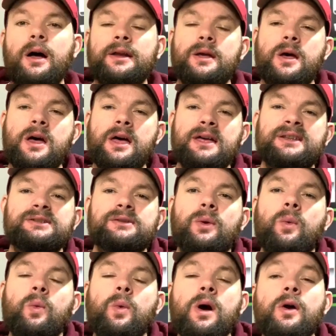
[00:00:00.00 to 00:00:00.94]
guys,
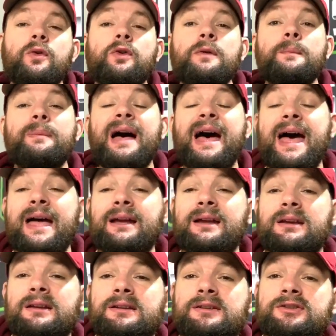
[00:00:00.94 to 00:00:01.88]
welcome
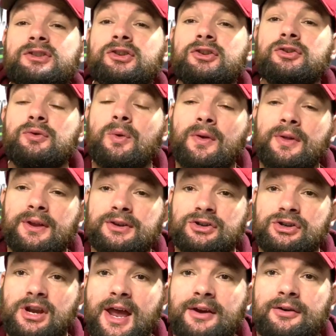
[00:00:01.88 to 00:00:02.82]
back to the
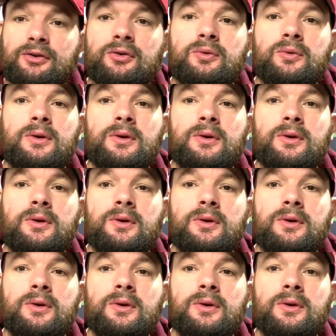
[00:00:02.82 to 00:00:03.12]
channel.